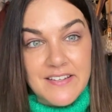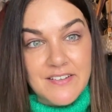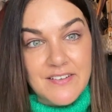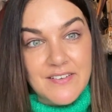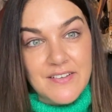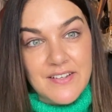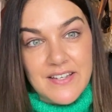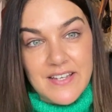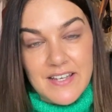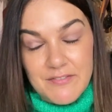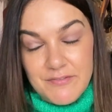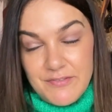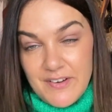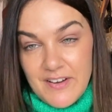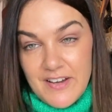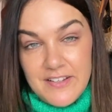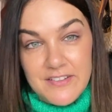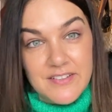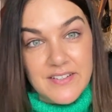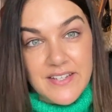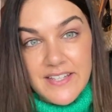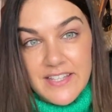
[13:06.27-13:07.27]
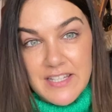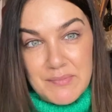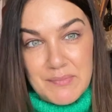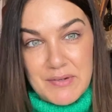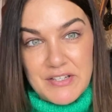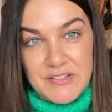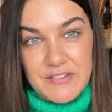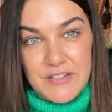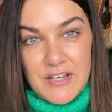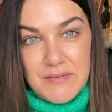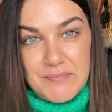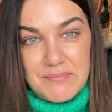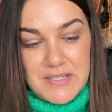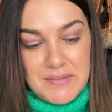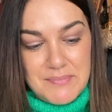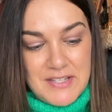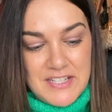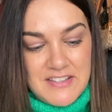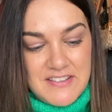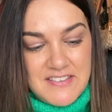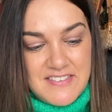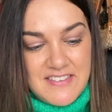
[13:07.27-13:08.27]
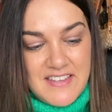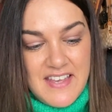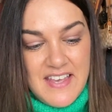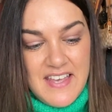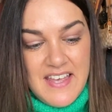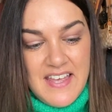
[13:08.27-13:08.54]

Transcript: you find you get the most compliments?